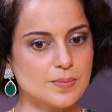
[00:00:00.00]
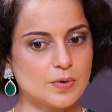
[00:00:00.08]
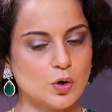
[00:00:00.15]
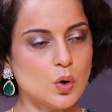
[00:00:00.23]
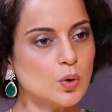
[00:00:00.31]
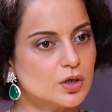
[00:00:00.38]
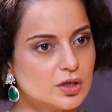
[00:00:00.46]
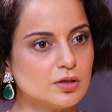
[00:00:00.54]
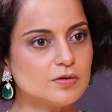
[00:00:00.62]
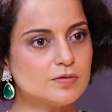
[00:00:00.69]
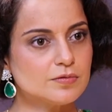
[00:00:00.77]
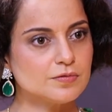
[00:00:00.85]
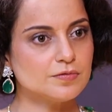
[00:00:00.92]

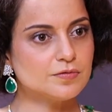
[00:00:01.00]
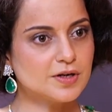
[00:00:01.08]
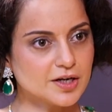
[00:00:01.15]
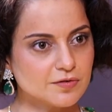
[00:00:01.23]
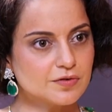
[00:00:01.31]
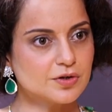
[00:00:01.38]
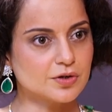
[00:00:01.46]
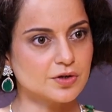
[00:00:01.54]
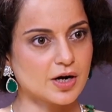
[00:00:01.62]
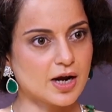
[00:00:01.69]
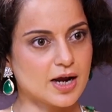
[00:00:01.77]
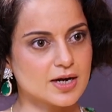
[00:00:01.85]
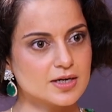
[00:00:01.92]
local flavor,
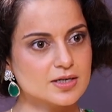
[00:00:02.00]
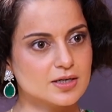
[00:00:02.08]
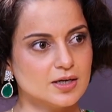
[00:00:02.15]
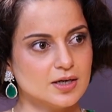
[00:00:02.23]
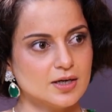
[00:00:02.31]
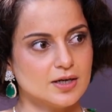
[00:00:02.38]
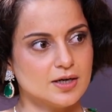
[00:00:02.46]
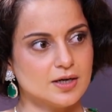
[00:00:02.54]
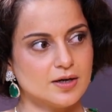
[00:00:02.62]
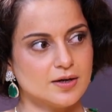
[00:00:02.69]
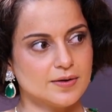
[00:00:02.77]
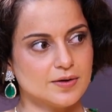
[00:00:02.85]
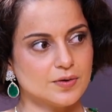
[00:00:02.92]
and
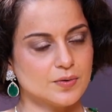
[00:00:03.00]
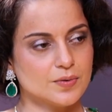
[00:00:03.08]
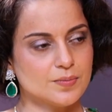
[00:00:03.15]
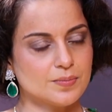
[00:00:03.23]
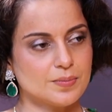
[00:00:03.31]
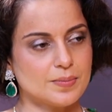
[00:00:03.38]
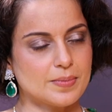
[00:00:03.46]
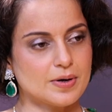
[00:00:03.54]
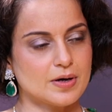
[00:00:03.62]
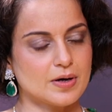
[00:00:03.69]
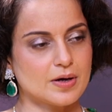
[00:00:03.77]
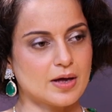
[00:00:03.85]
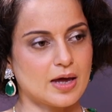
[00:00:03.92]
you know,
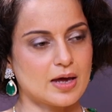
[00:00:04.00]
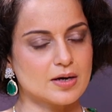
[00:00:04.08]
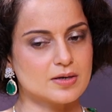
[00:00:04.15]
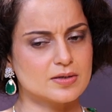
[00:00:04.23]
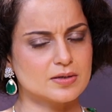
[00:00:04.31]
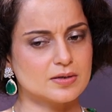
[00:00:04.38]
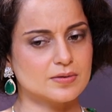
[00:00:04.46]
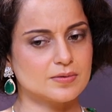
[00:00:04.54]
and